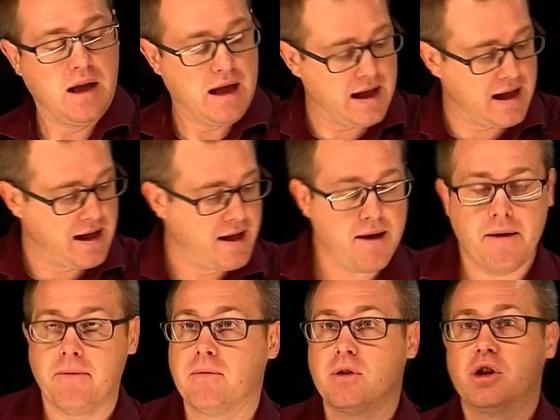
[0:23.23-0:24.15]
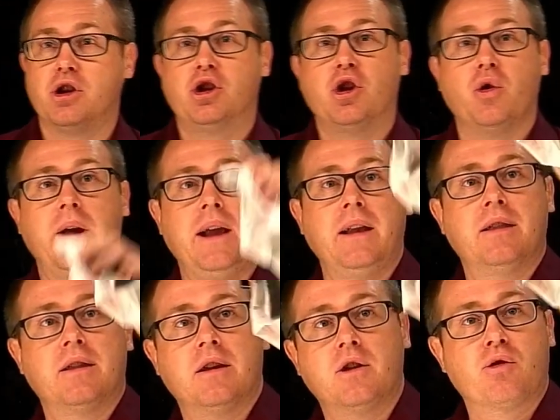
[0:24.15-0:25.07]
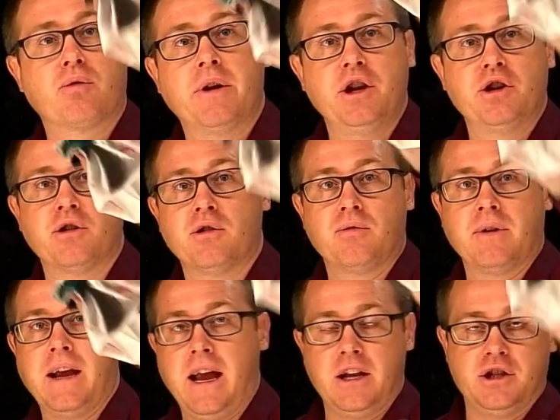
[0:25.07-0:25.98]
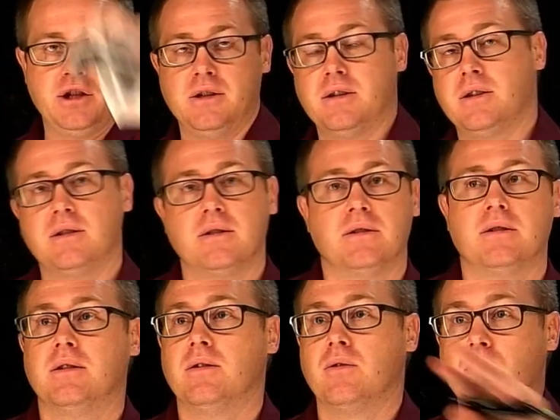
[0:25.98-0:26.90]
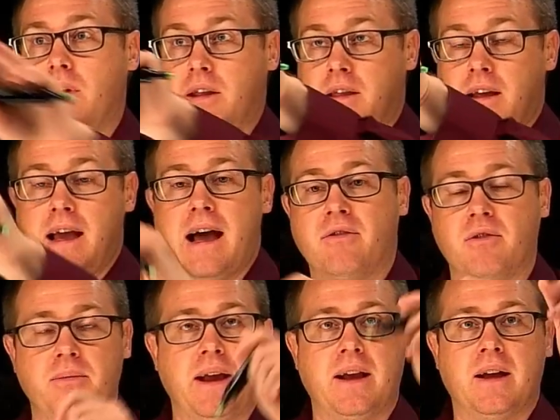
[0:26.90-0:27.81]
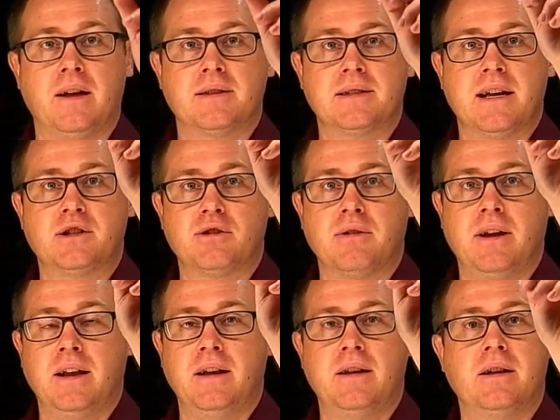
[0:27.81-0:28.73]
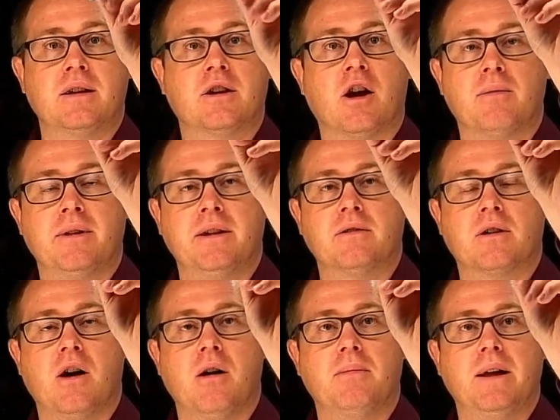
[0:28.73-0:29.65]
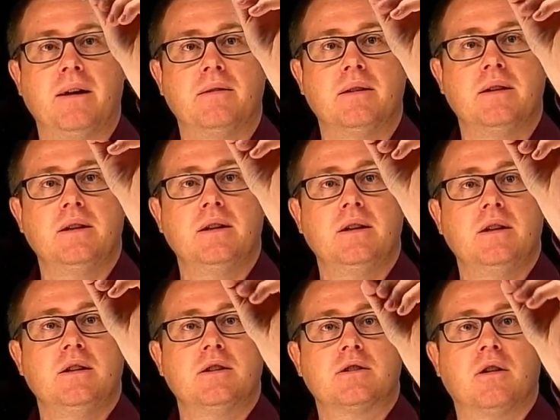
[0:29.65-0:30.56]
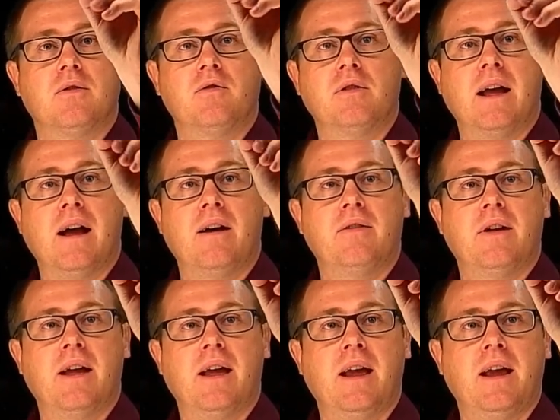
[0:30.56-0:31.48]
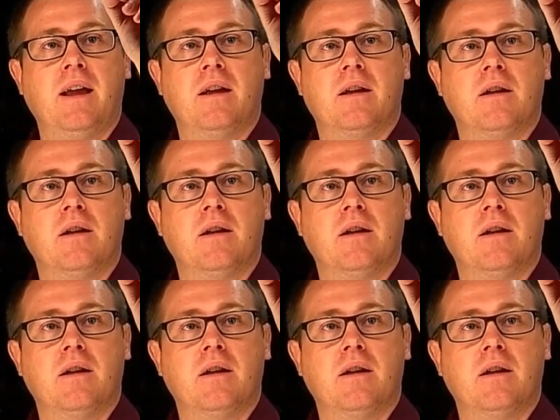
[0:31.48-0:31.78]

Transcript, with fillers: of doing the Grignard reagent with uh, alpha beta unsaturated carbonyl compound. So if we have a